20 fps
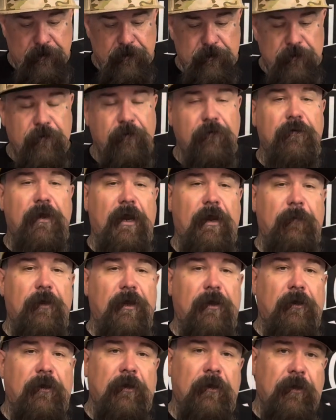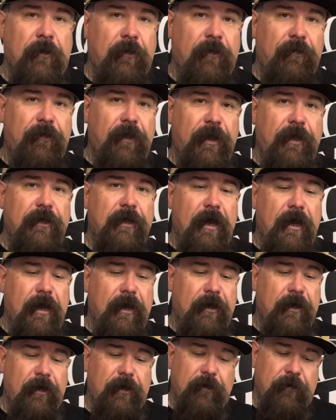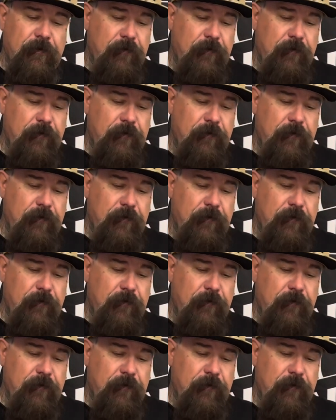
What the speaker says: you name it, they got it.